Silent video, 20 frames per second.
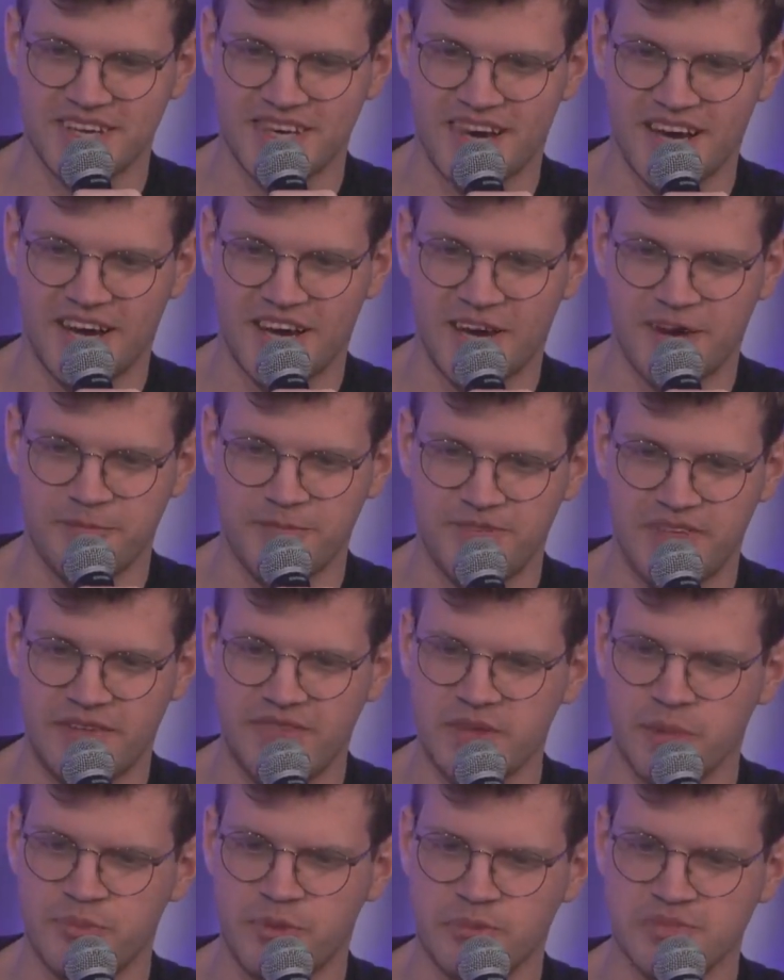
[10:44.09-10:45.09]

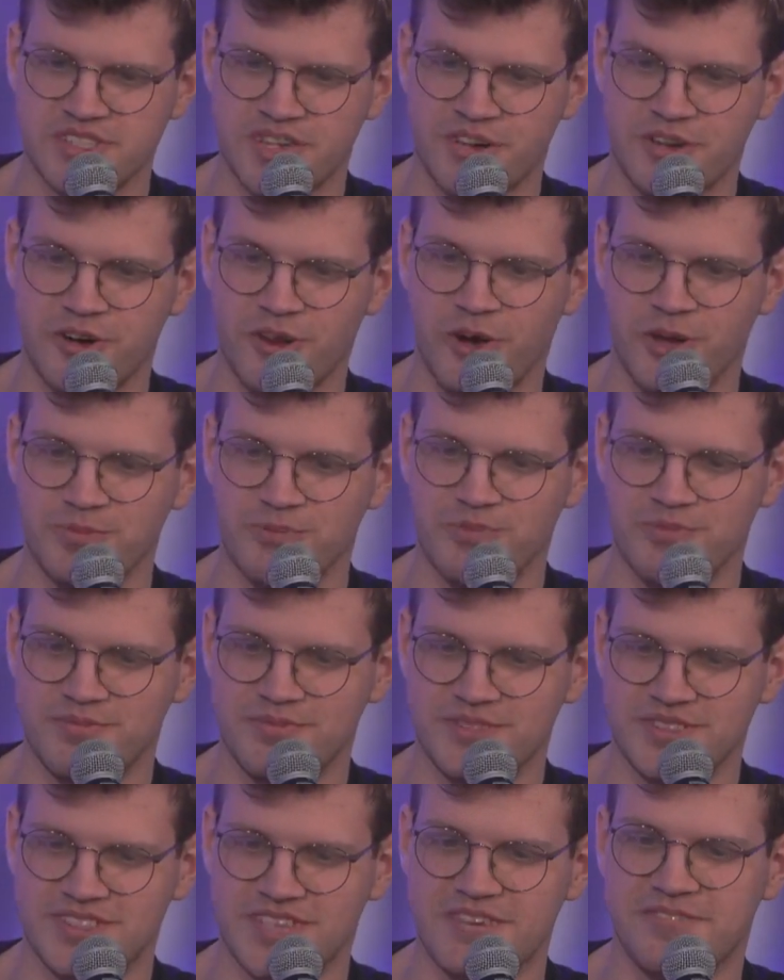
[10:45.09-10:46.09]
Definitely the problems are a lot
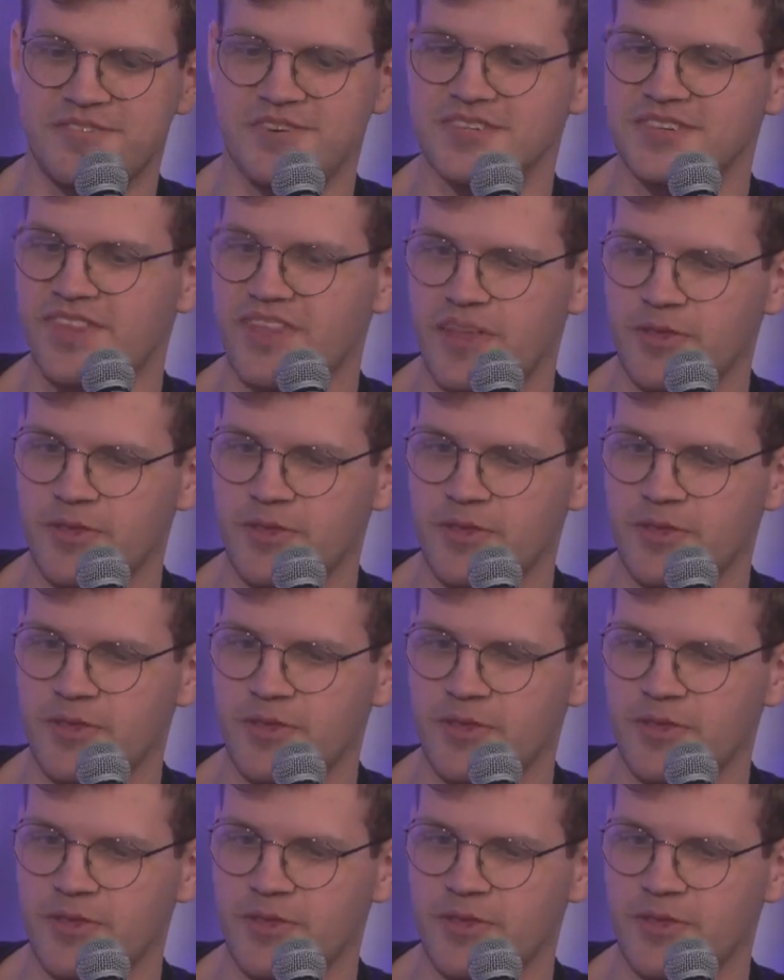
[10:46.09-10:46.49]
different